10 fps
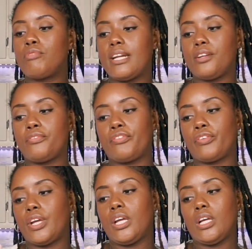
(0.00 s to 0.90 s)
rennet
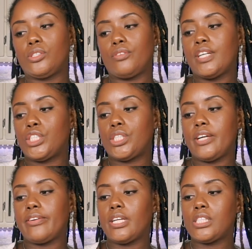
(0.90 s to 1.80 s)
free, so
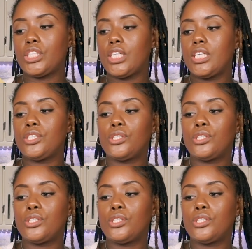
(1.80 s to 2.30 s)
vegetarian cheese.